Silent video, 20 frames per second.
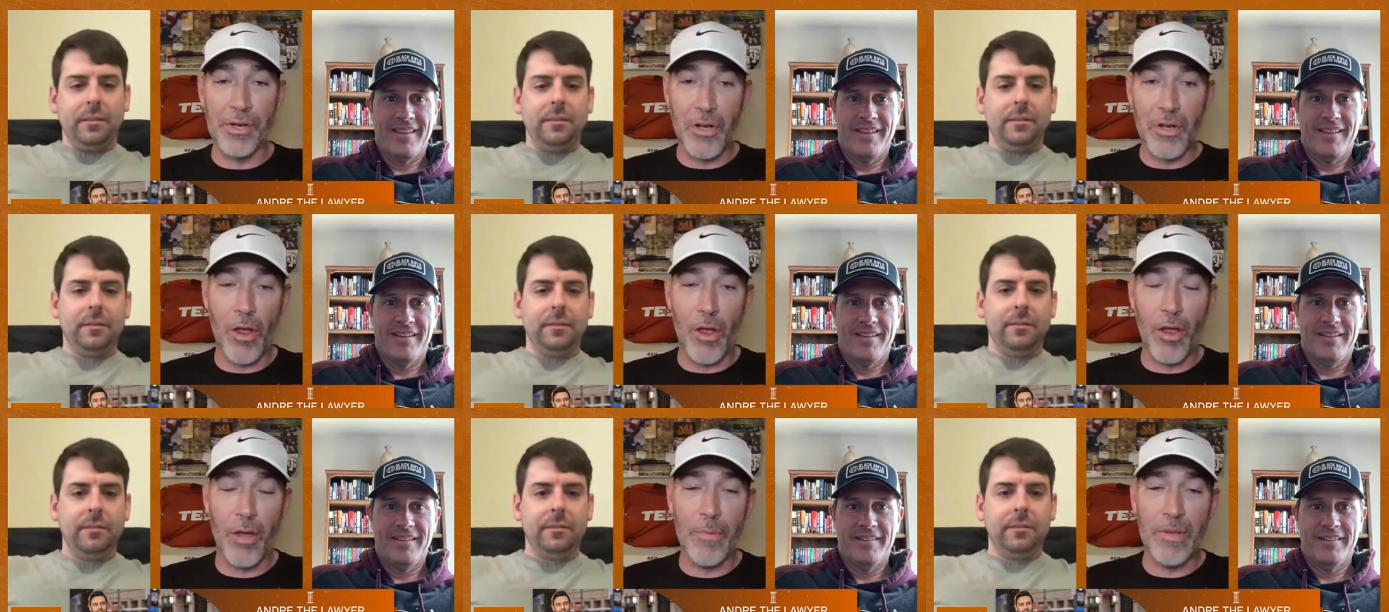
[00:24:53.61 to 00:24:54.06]

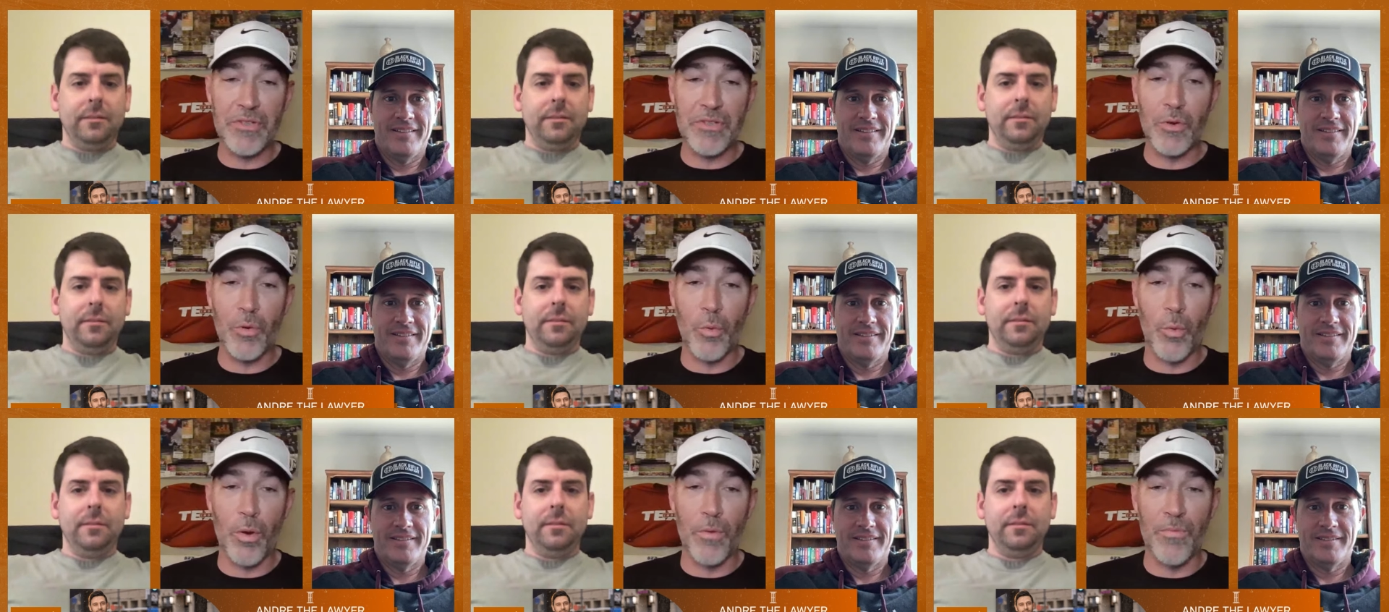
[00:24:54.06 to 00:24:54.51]
Speaker 1: Call him at
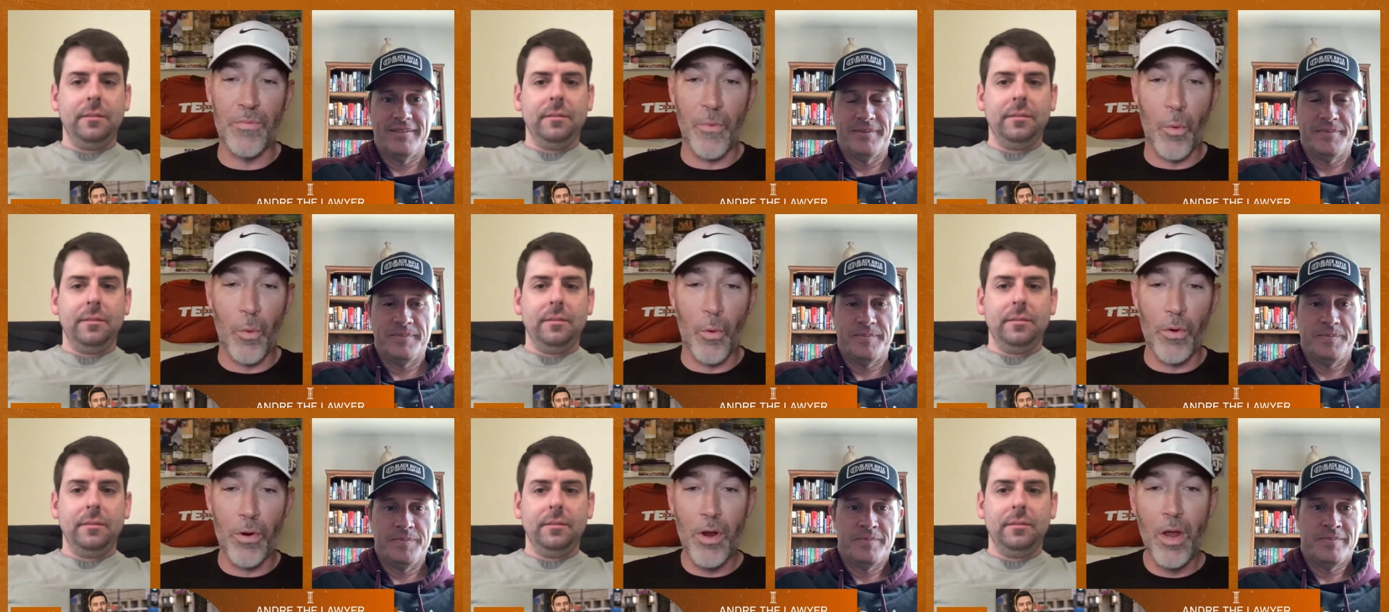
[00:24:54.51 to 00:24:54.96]

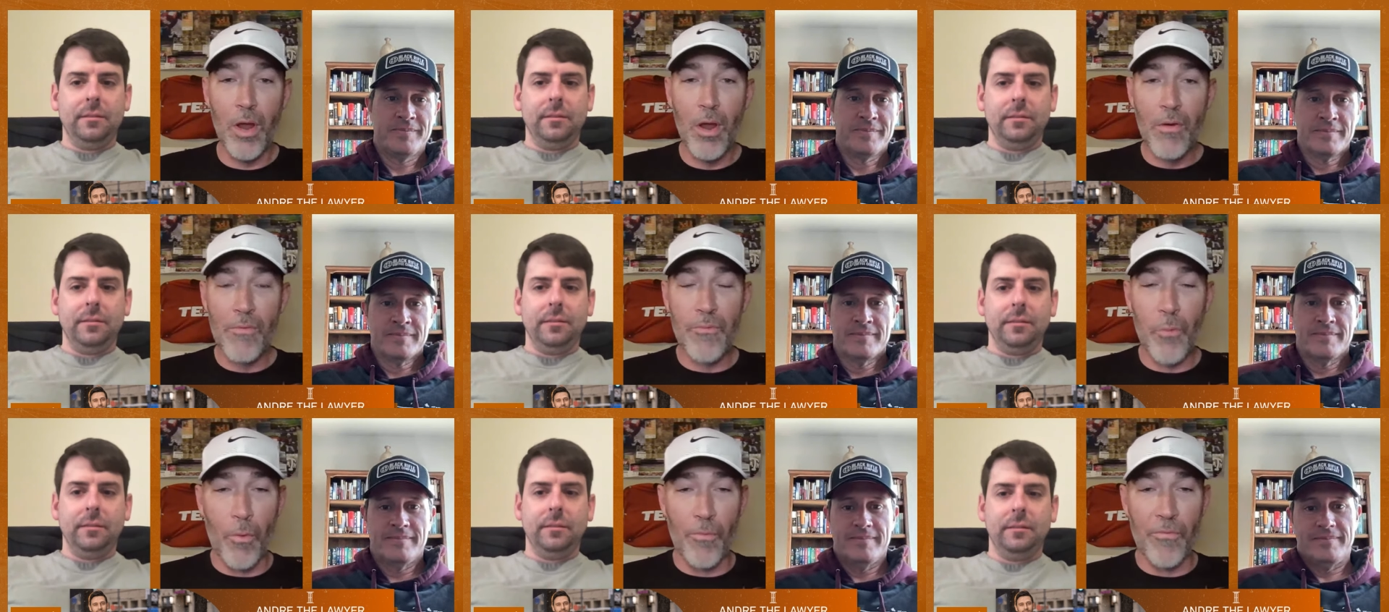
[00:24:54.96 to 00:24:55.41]
214
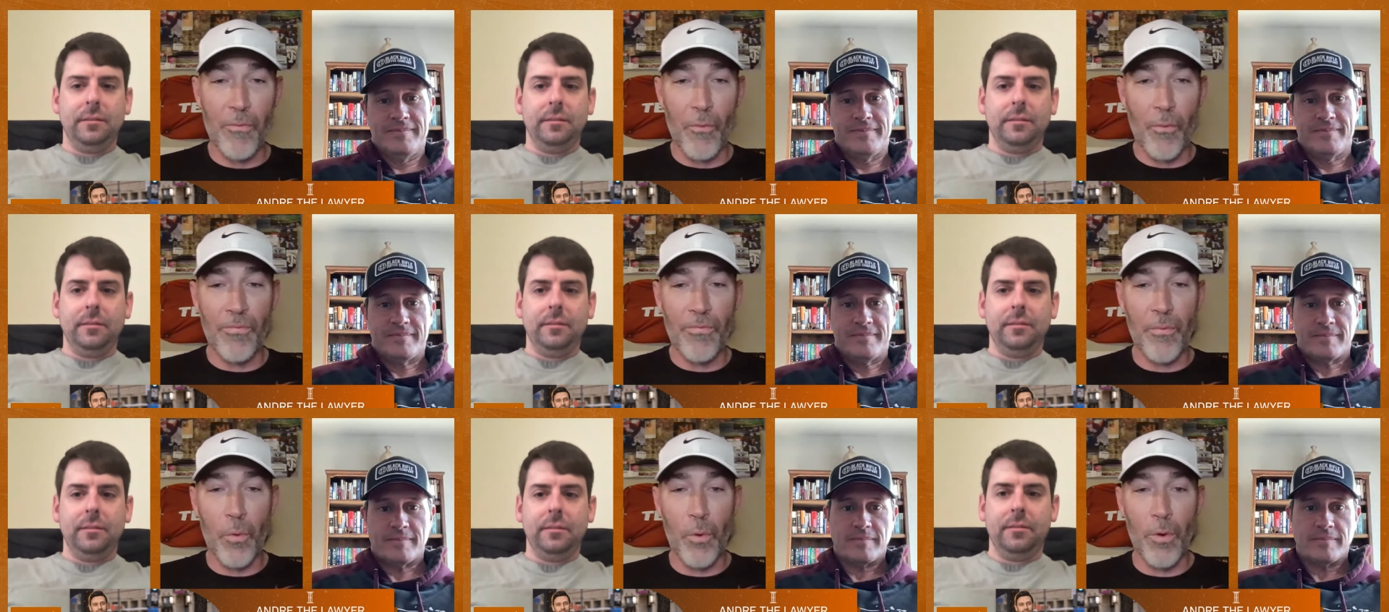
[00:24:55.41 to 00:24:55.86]

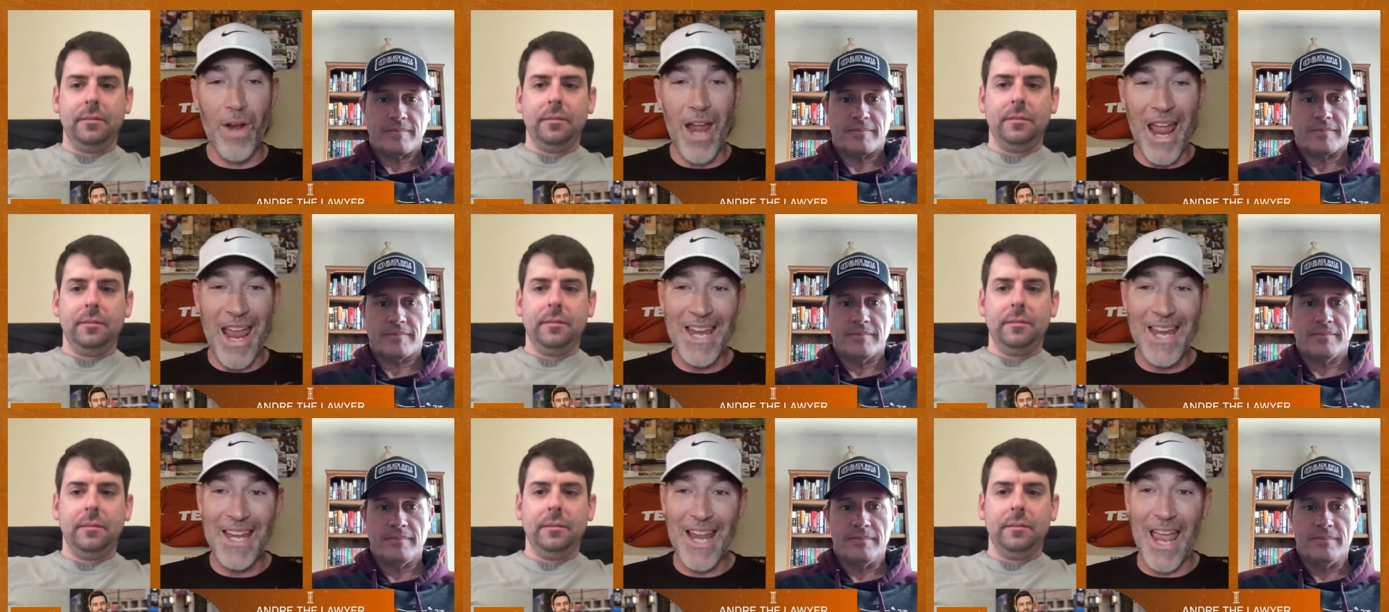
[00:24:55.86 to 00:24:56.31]
444
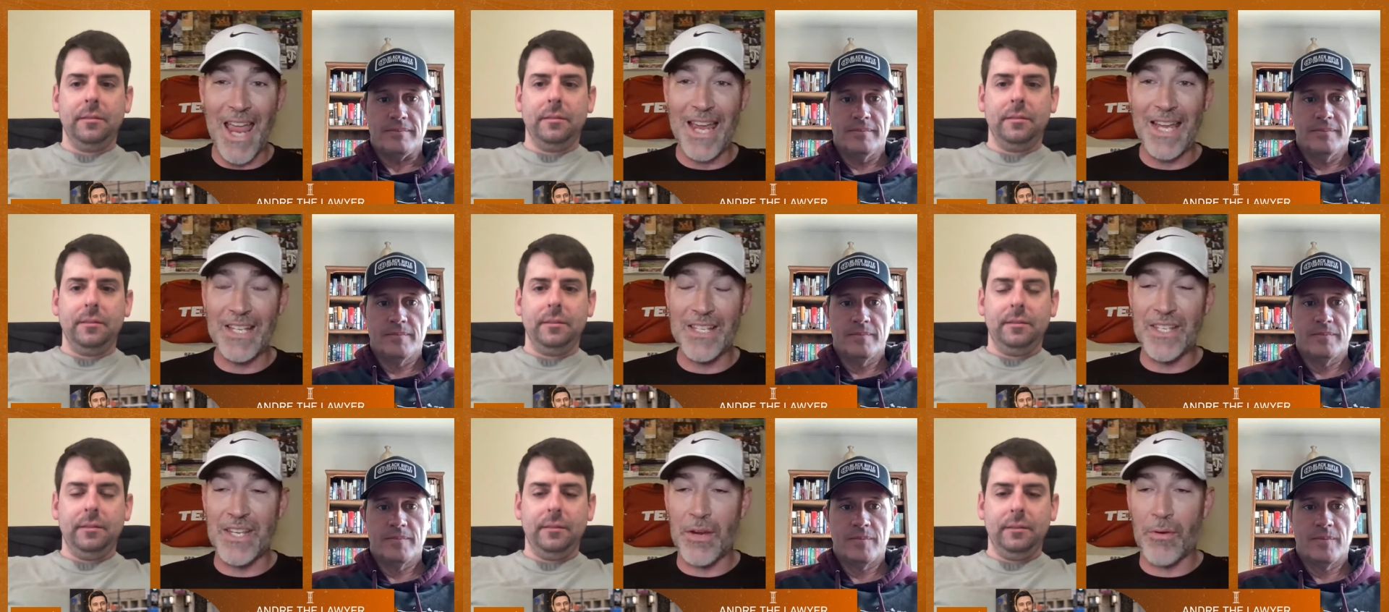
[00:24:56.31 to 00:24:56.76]

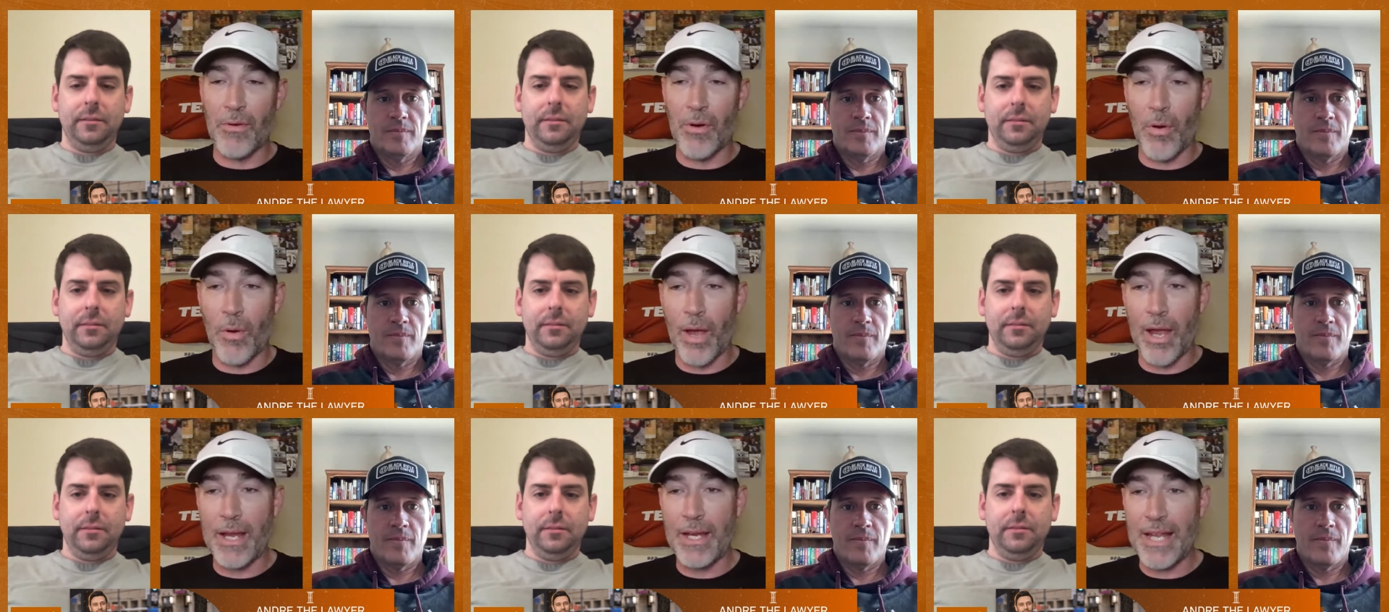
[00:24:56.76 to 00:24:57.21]

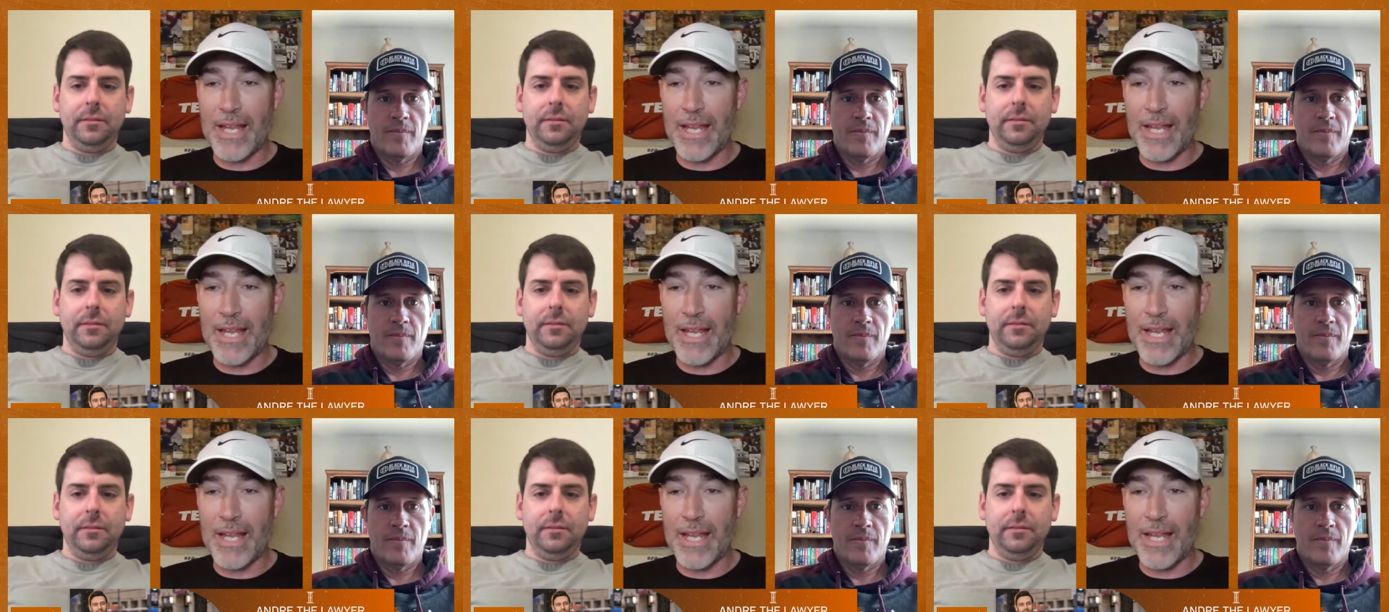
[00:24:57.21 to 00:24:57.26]
8808.